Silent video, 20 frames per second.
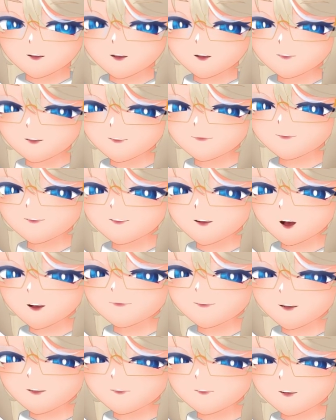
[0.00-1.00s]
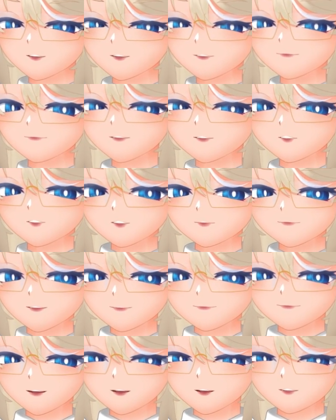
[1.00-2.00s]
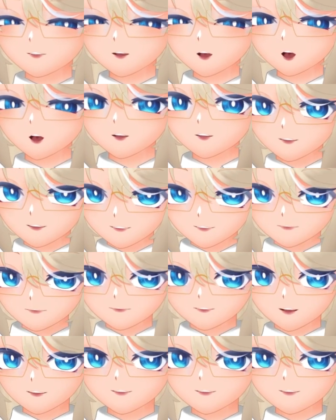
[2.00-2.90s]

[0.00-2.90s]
Around this time, I had already commissioned my model artist,